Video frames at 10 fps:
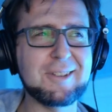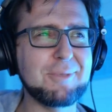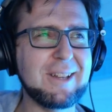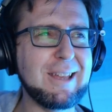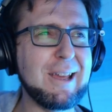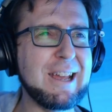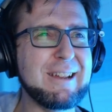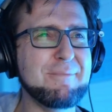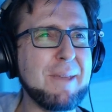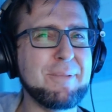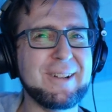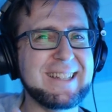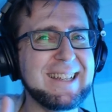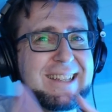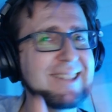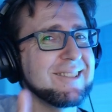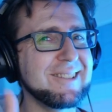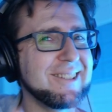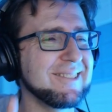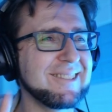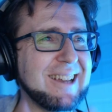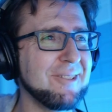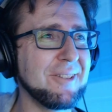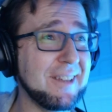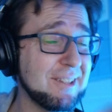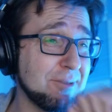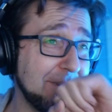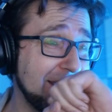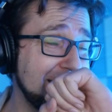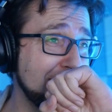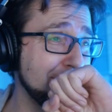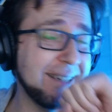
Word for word: We had people starting to download things from GitHub,